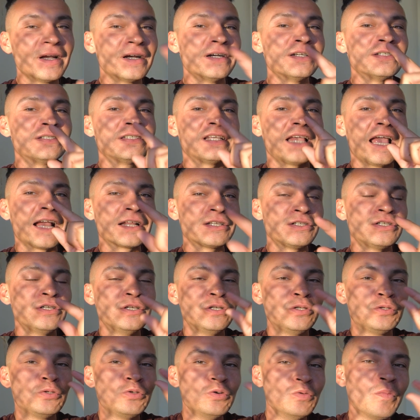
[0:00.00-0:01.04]
there's
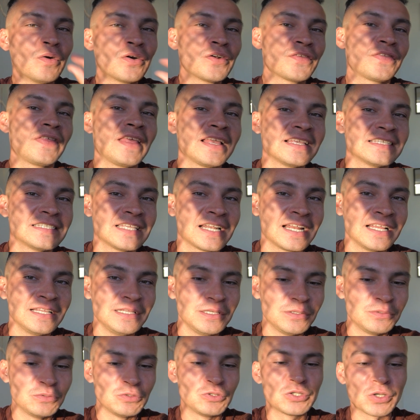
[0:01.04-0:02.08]
actually two more things that I
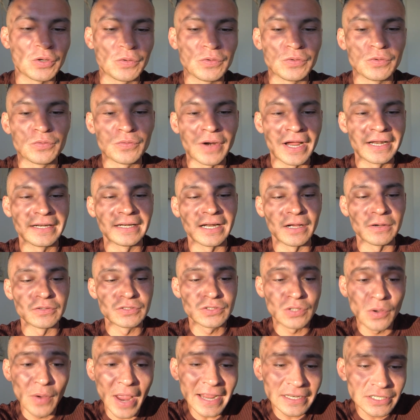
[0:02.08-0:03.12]
need to show you right now.
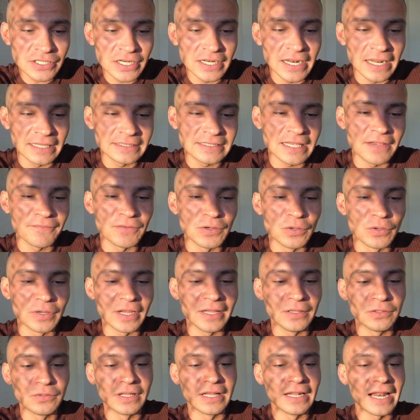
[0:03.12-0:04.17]
So actually, let's have a look
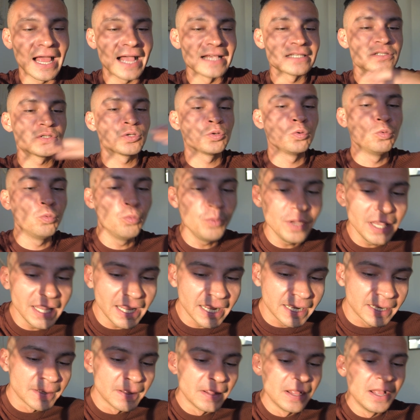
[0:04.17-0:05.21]
into the last
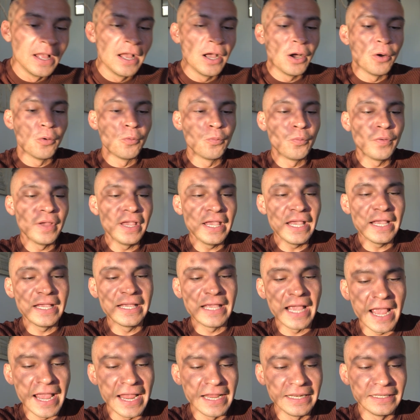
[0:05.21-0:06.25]
week. We
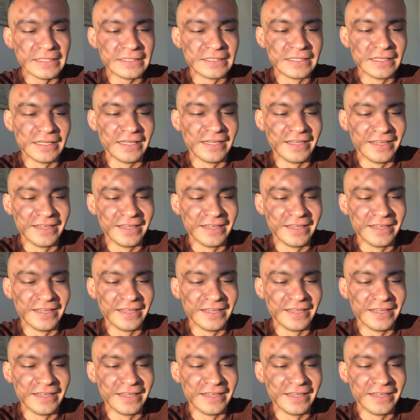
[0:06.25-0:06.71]
gained,